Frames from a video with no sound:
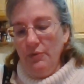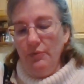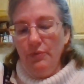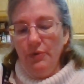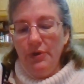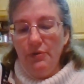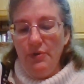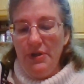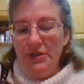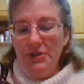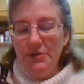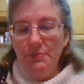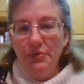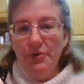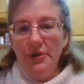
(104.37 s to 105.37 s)
We're going
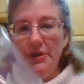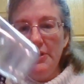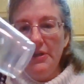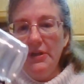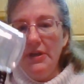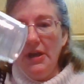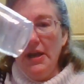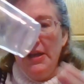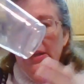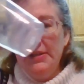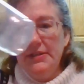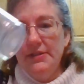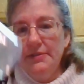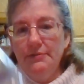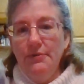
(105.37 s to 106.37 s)
to put
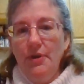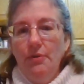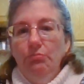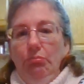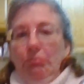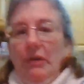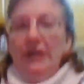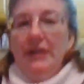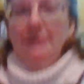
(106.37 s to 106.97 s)
ice, oh, I got